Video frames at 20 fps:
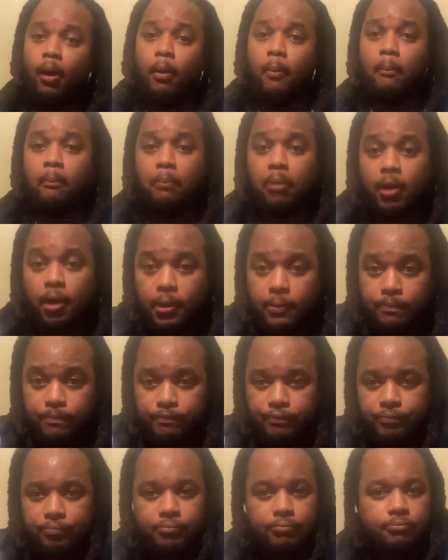but
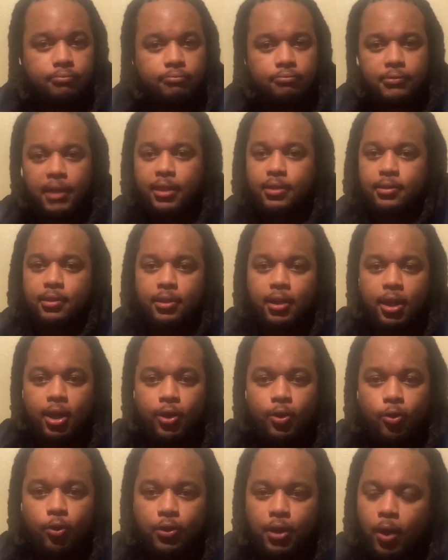that's neither here
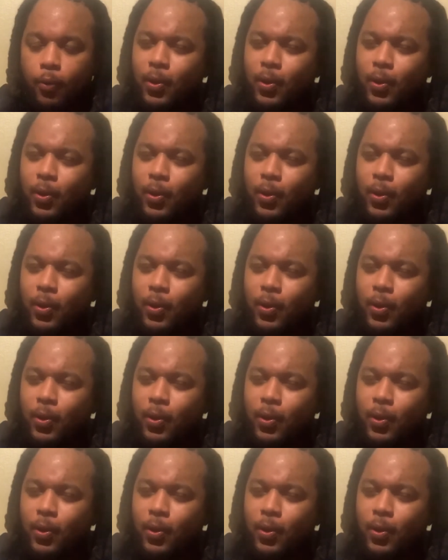nor there.